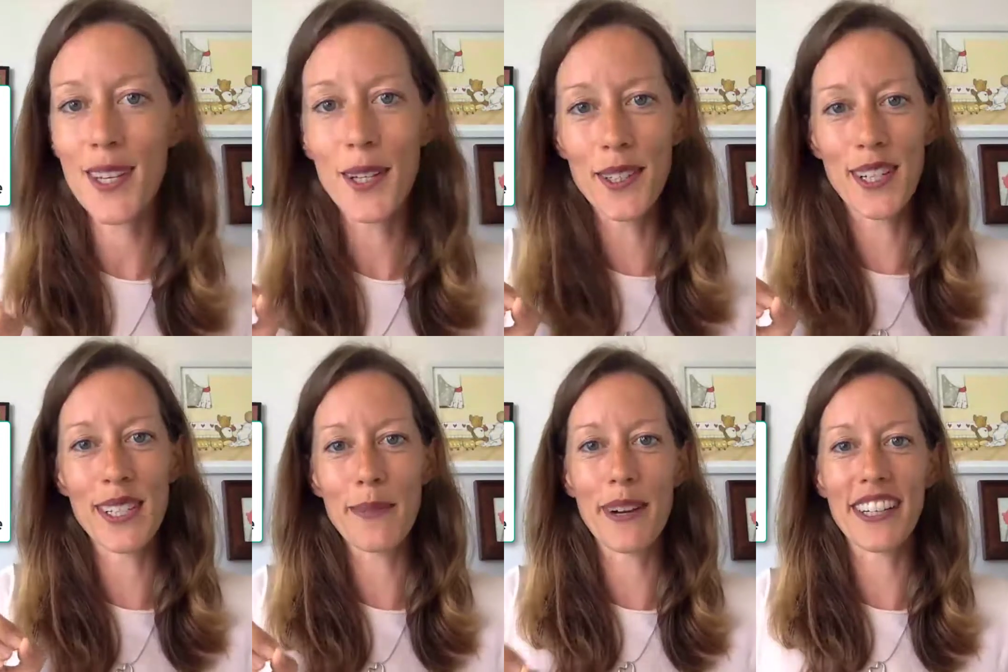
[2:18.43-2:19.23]

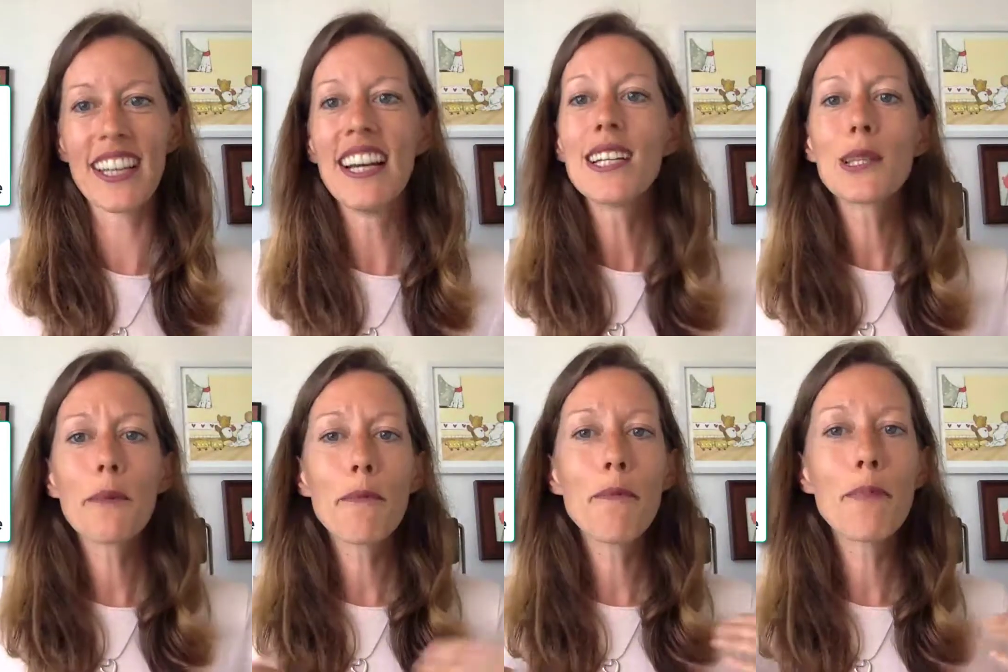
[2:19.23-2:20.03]
children's book.
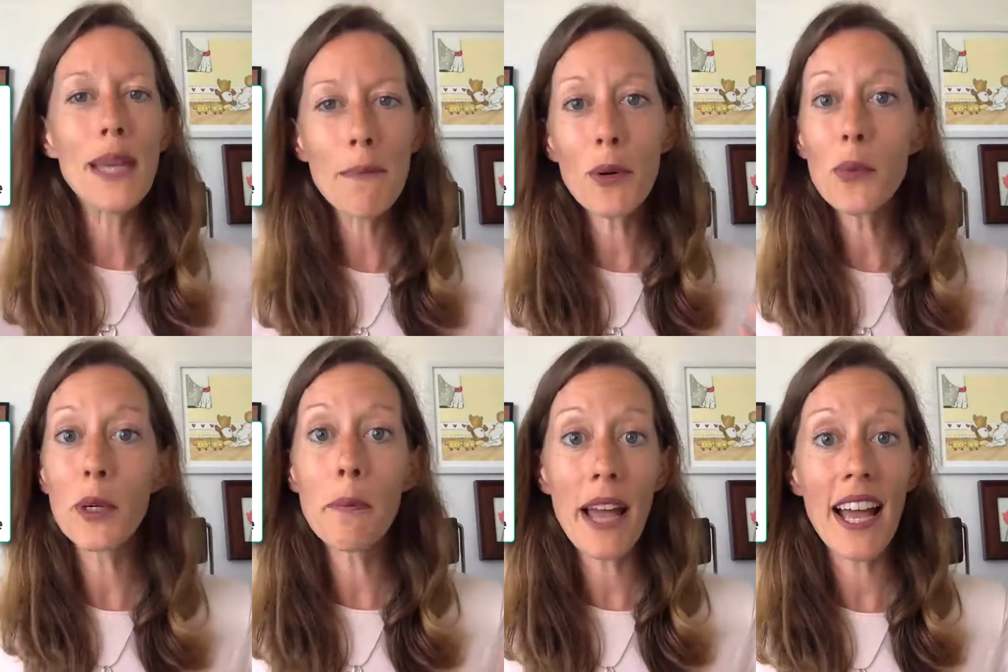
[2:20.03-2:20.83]
So people
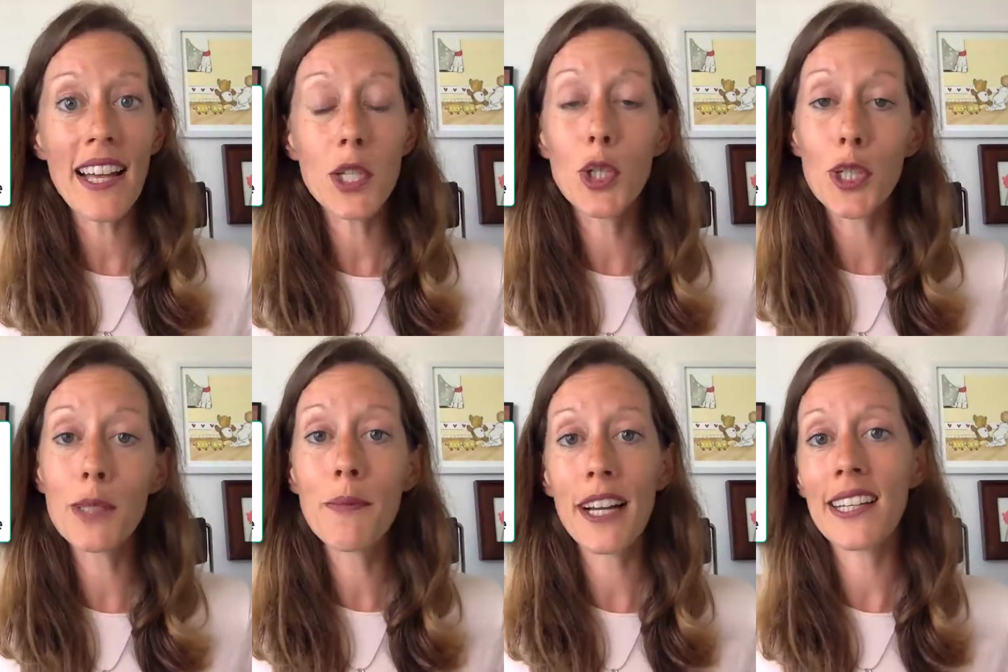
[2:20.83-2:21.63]
will pay good
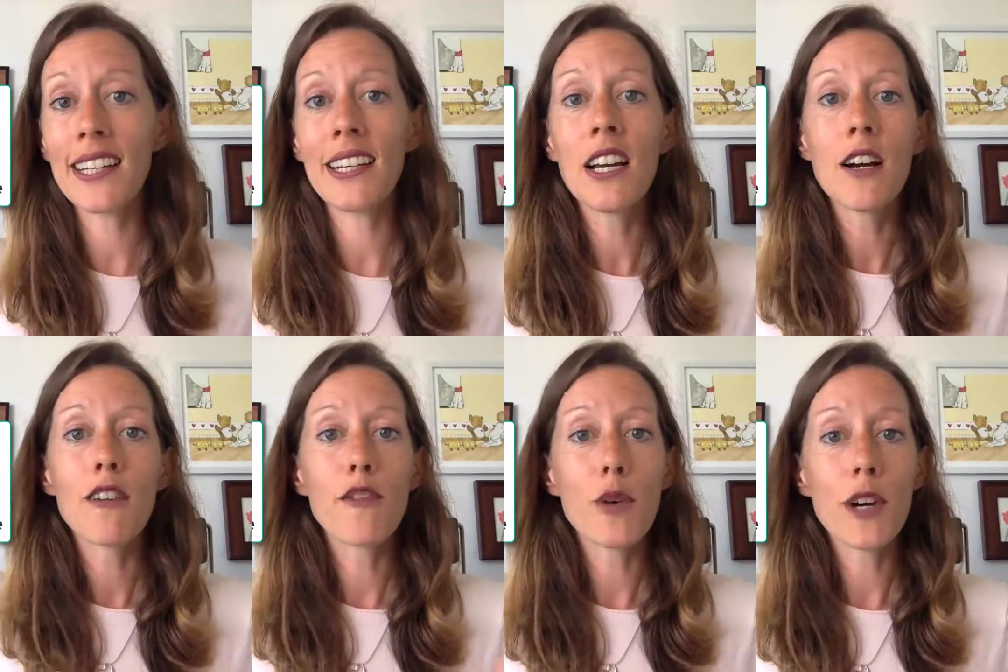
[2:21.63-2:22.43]
money
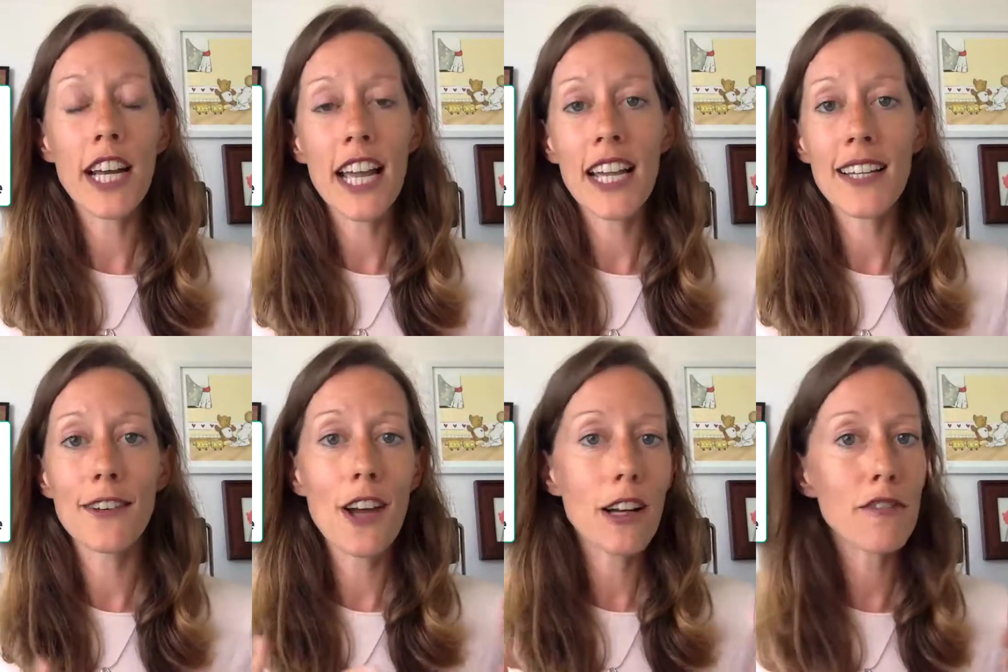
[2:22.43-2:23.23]
for a
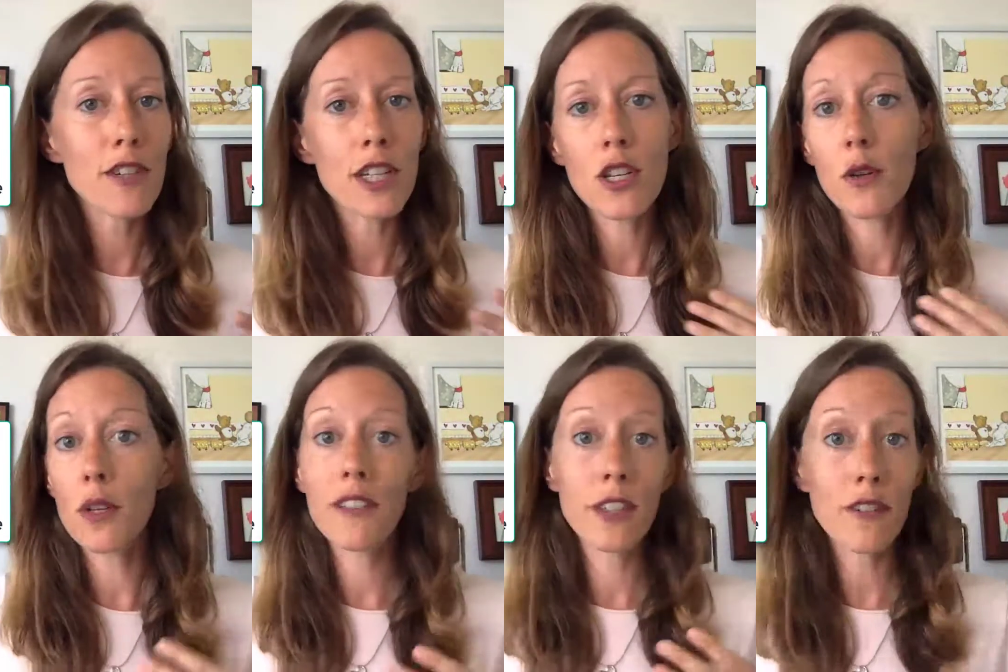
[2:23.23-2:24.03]
nonfiction or
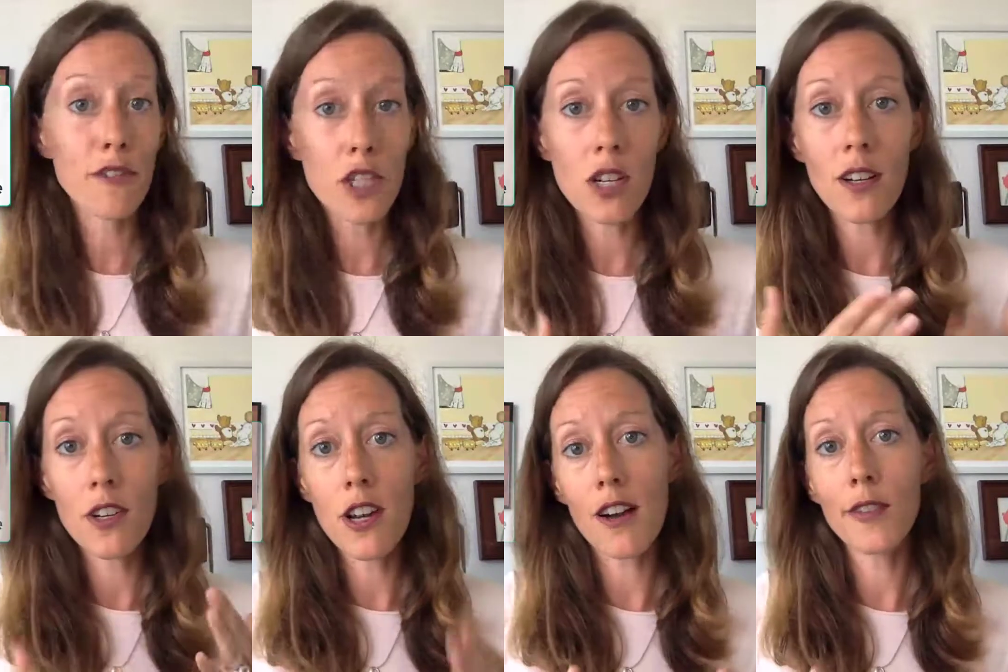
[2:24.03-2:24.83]
even a fiction, a
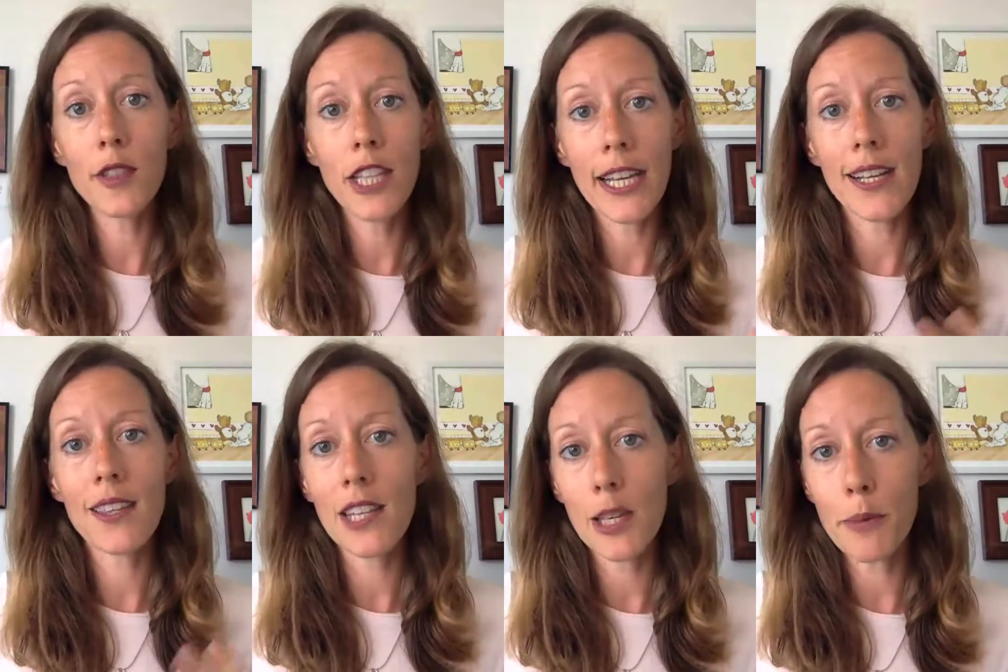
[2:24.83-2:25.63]
novel length
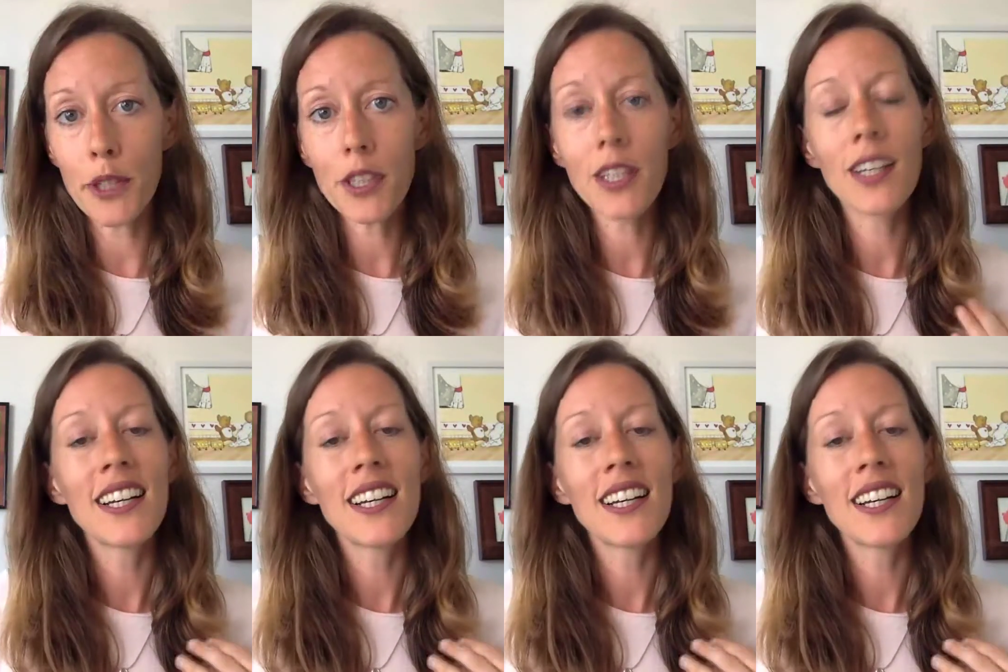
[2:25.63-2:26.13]
ebook.